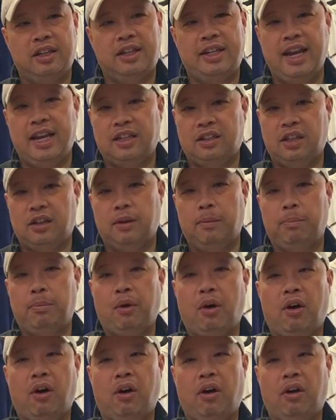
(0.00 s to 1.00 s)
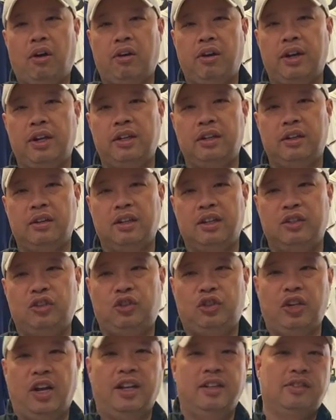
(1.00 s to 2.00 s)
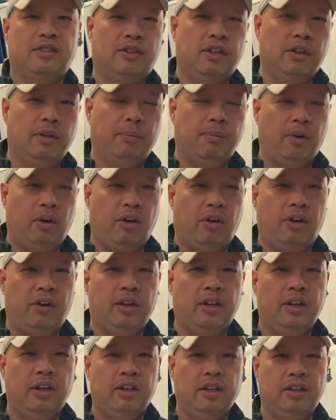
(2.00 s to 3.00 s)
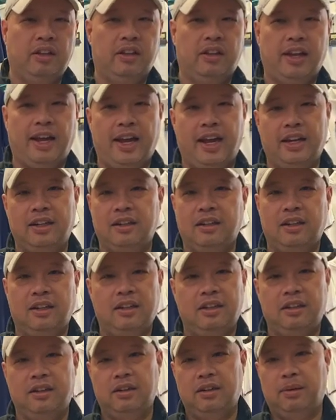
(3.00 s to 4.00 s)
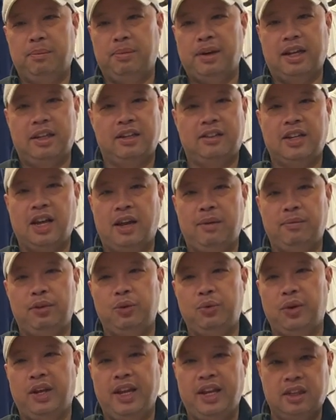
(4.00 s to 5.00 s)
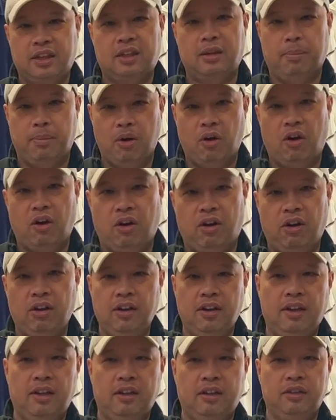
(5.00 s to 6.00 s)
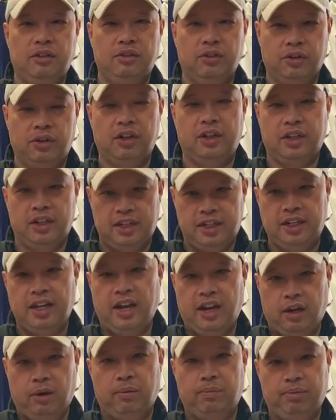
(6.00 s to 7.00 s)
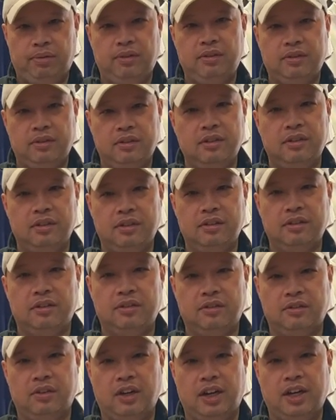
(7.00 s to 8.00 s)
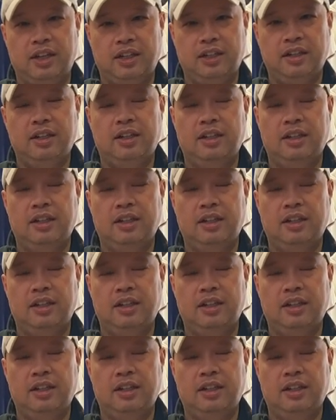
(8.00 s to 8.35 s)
get to the ball and then adjust to the ball that, you know, by the time you hit the ball, you're going to need help, right?